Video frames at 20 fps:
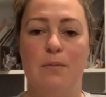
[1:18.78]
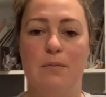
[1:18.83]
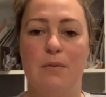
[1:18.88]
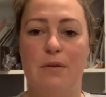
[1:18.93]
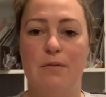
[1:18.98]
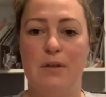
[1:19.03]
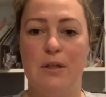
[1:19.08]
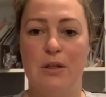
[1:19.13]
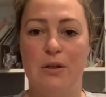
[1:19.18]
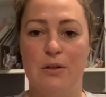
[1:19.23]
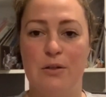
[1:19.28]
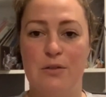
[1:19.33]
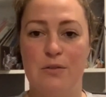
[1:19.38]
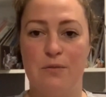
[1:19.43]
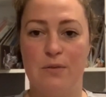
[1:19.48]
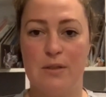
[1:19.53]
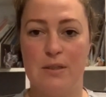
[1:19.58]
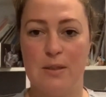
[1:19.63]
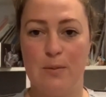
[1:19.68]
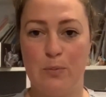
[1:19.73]
my videos
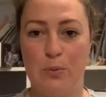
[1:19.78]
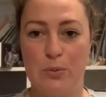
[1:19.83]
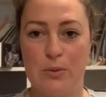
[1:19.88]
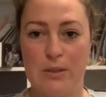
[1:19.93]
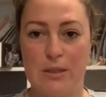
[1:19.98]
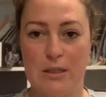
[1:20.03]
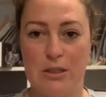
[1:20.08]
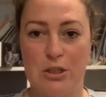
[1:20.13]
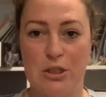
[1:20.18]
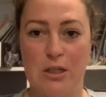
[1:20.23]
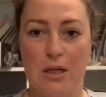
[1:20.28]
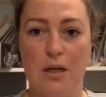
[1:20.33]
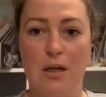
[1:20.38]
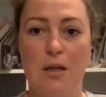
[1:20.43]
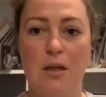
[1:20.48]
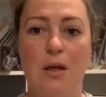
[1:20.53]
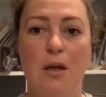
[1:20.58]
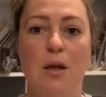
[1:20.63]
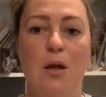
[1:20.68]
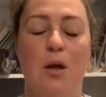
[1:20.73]
for Simple Stitcher,
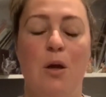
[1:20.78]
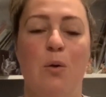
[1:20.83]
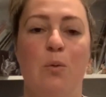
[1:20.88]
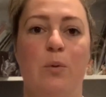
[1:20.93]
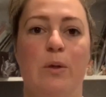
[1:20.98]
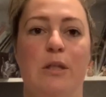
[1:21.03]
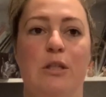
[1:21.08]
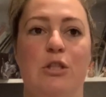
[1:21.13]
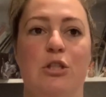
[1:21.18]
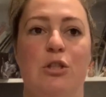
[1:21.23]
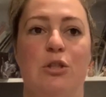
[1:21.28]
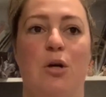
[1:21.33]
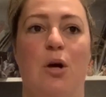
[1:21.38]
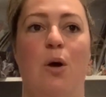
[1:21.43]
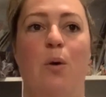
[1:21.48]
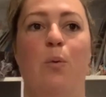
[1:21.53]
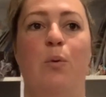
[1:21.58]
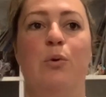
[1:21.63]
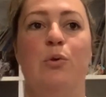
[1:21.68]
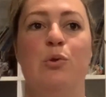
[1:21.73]
which
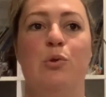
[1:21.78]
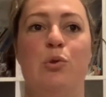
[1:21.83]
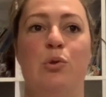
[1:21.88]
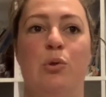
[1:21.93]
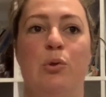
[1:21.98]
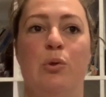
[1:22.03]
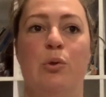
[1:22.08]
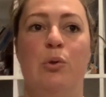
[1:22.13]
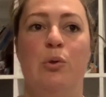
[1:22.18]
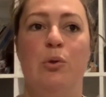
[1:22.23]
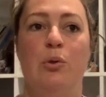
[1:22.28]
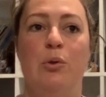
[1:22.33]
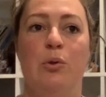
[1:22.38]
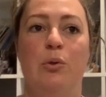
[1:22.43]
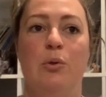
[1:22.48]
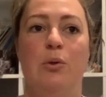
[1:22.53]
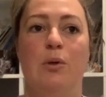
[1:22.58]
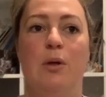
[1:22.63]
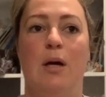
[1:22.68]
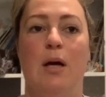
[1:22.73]
I want
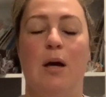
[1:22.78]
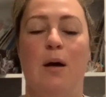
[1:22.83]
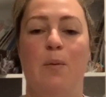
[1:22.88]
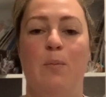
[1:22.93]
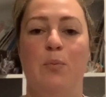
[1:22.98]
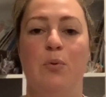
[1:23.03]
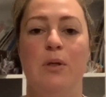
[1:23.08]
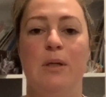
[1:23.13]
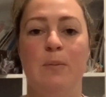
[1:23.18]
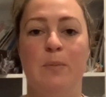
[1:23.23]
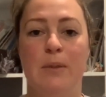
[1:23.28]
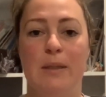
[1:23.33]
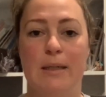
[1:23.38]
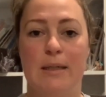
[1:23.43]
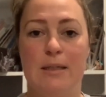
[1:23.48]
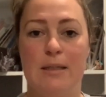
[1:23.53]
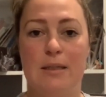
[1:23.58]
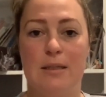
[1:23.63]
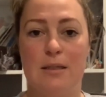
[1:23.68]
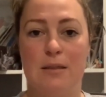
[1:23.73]
to put in
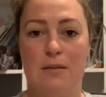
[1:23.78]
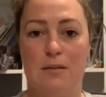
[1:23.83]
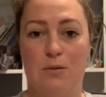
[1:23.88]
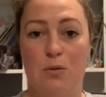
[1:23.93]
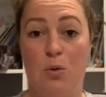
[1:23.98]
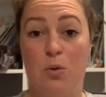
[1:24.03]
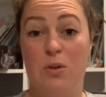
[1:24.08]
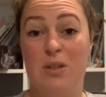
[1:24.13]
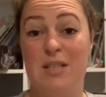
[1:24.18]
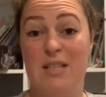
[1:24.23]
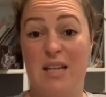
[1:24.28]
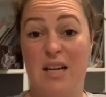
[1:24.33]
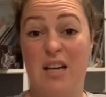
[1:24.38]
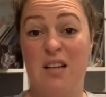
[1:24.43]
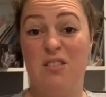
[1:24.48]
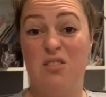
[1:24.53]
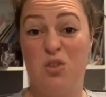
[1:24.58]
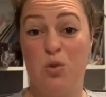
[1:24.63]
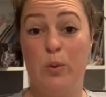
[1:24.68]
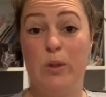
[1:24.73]
place or
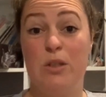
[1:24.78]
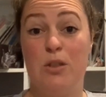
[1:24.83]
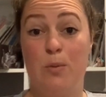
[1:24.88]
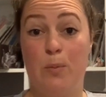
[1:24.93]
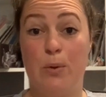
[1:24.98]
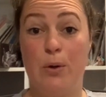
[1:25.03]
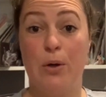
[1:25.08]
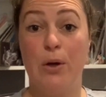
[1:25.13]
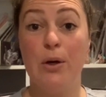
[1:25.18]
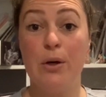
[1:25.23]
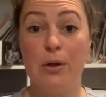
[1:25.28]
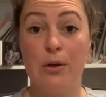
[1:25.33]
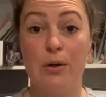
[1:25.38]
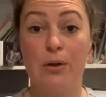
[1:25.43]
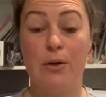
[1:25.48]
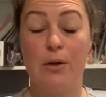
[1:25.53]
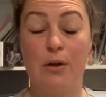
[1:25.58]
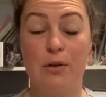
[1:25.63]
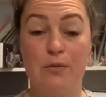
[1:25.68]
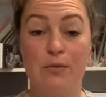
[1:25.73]
start doing tomorrow,
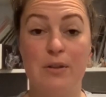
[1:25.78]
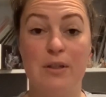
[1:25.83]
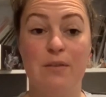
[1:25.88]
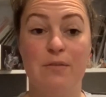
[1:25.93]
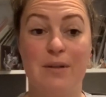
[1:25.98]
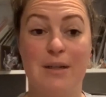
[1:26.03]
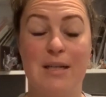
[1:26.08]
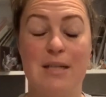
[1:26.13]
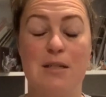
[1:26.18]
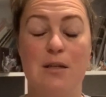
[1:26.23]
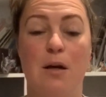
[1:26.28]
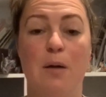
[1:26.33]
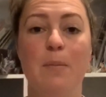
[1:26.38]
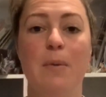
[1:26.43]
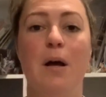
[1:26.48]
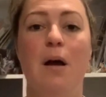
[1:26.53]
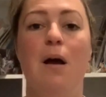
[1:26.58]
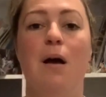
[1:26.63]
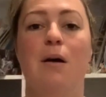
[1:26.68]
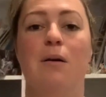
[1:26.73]
hopefully, if I get time.
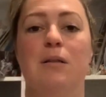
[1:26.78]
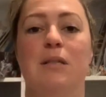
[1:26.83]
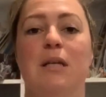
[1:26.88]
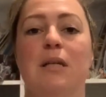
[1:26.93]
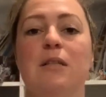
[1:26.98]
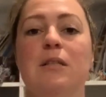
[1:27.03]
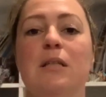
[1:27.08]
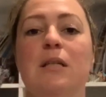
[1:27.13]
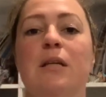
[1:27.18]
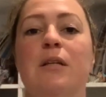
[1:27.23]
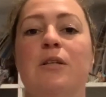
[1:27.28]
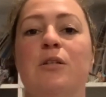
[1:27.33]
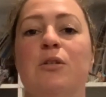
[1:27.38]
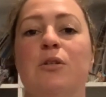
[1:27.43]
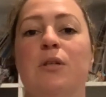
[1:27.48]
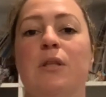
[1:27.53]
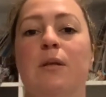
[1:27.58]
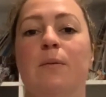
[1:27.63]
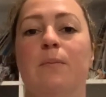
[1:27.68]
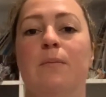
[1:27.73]
I was actually going
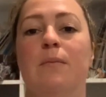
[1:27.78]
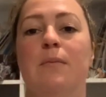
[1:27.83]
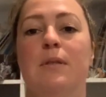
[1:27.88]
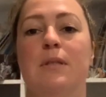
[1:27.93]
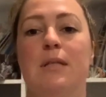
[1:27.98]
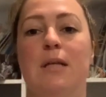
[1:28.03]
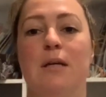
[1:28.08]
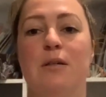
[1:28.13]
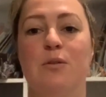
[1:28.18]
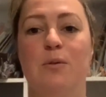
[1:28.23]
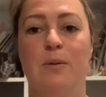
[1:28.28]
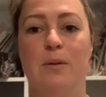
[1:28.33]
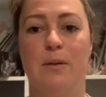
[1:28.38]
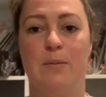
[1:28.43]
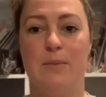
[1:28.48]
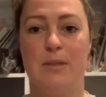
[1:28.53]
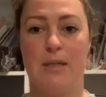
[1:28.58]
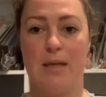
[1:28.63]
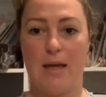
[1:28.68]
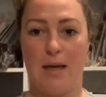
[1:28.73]
to start doing
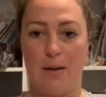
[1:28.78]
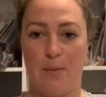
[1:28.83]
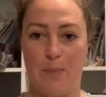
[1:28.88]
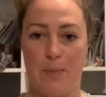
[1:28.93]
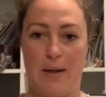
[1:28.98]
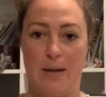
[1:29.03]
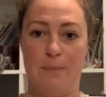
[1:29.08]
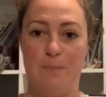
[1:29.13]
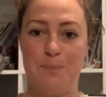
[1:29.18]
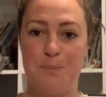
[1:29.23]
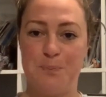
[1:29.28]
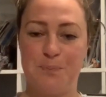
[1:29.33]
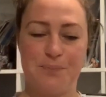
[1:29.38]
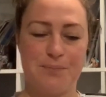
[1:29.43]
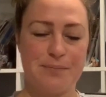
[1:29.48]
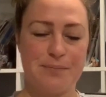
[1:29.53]
them today, but